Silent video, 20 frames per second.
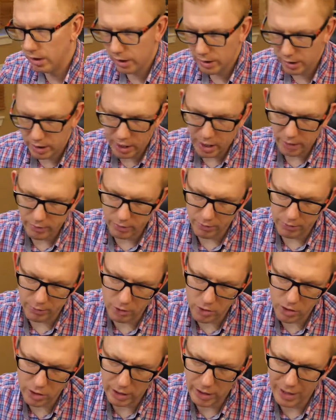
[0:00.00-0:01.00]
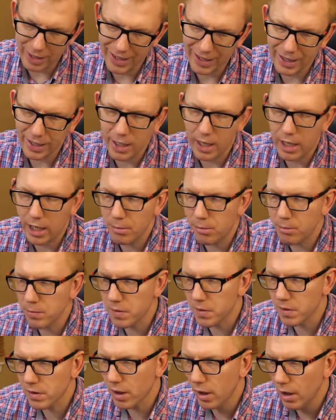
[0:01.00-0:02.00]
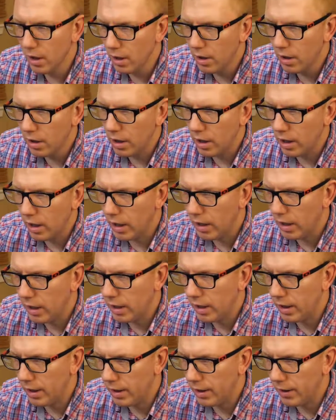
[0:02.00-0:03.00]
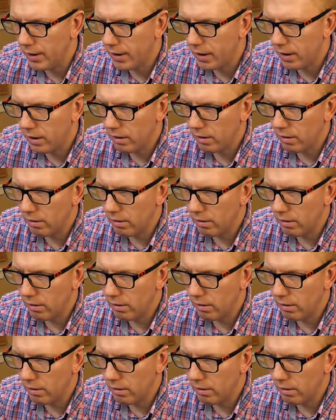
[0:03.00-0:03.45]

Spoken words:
They didn't have, unfortunately, any games, but